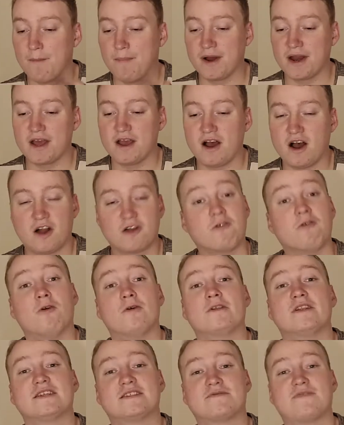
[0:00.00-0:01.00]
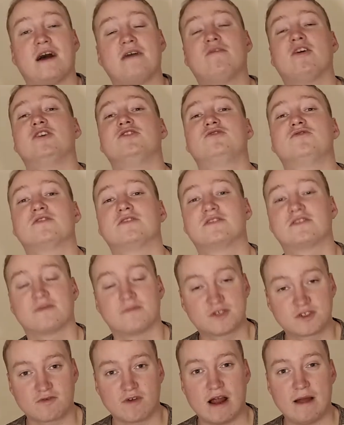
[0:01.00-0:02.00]
But our goal is 500
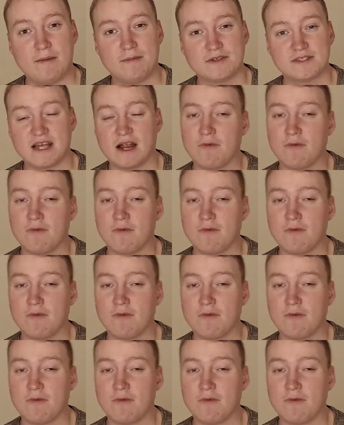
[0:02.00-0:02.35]
subscribers.